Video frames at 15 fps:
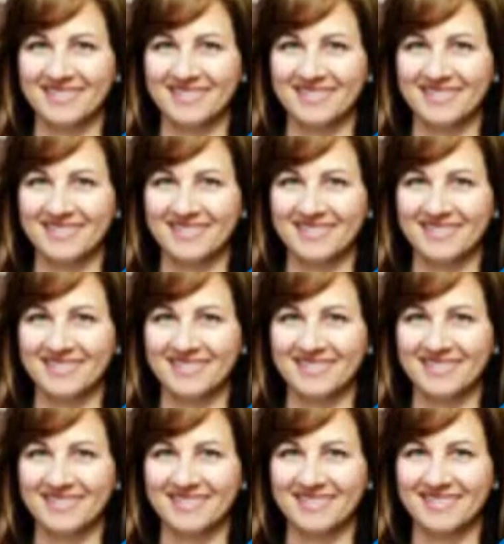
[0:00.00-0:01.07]

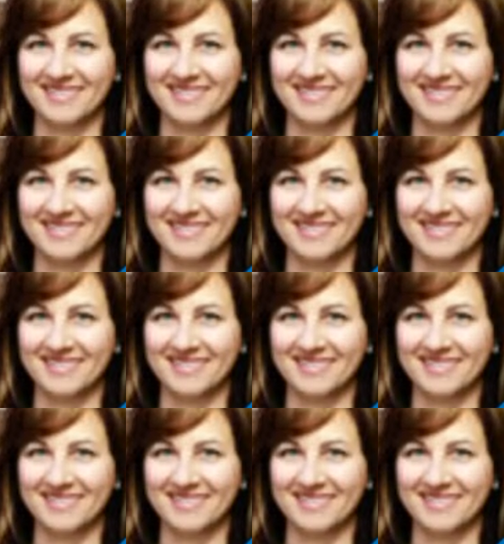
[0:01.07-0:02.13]

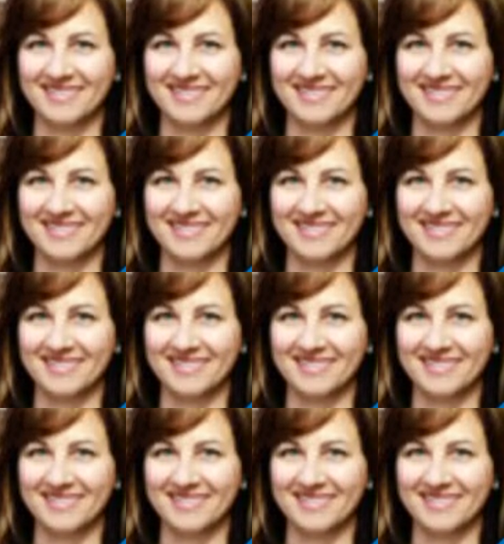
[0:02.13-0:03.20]

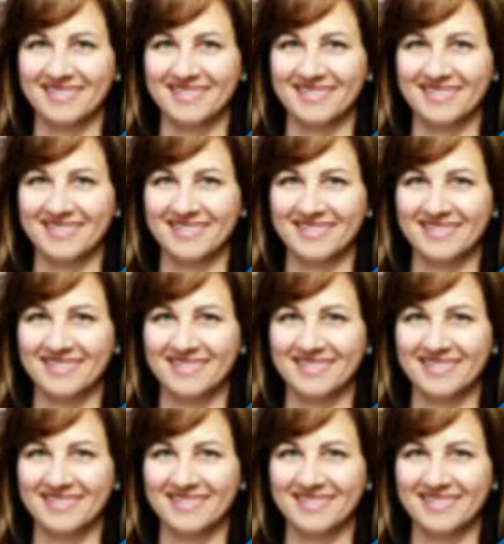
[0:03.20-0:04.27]

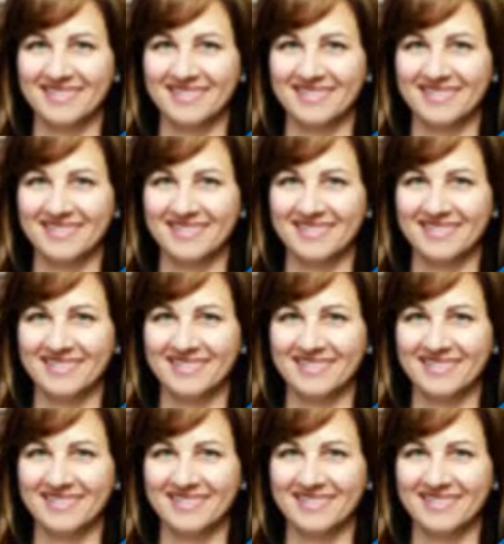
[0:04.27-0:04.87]
This person isn't speaking.